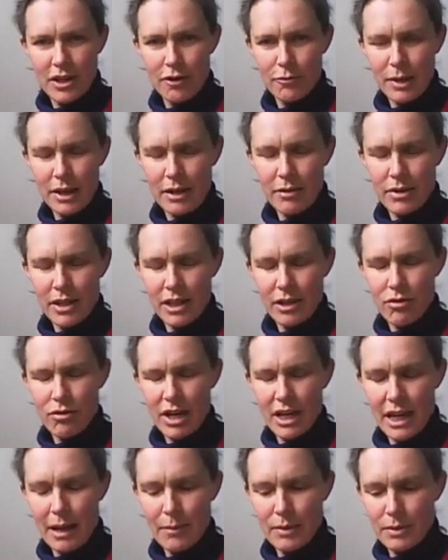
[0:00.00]
I've made it with a
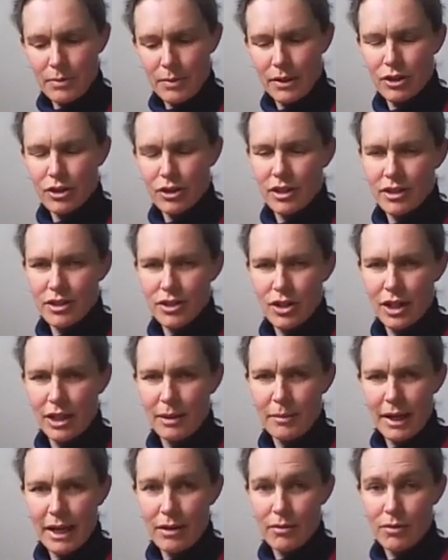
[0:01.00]
green cabbage, but you can
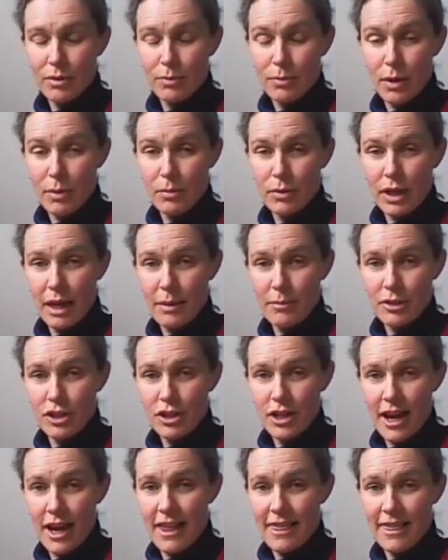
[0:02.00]
certainly make it with purple cabbage, and